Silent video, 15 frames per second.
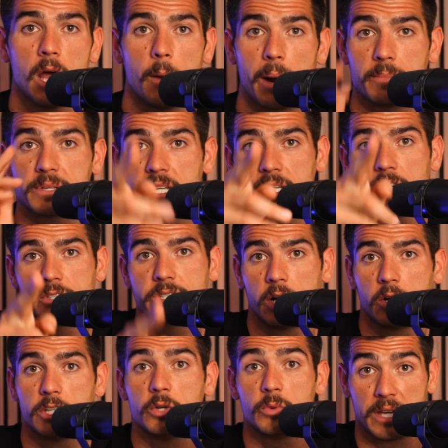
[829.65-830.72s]
But I'm sitting here
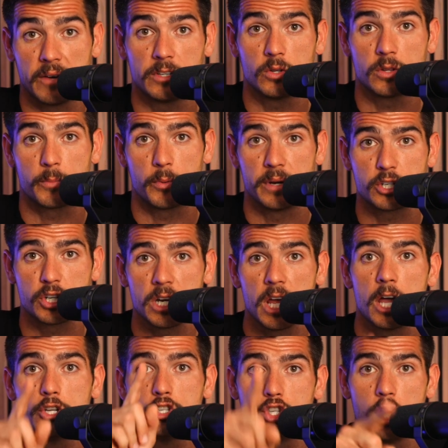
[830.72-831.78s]
telling you, giving you the permission,
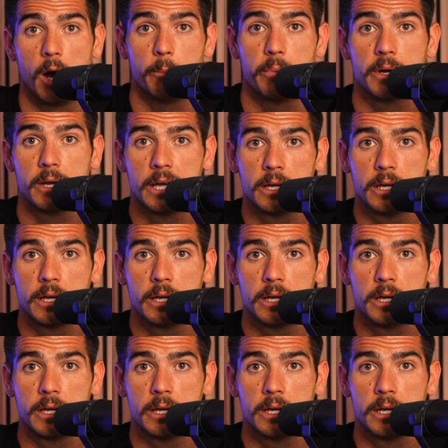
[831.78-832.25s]
jump,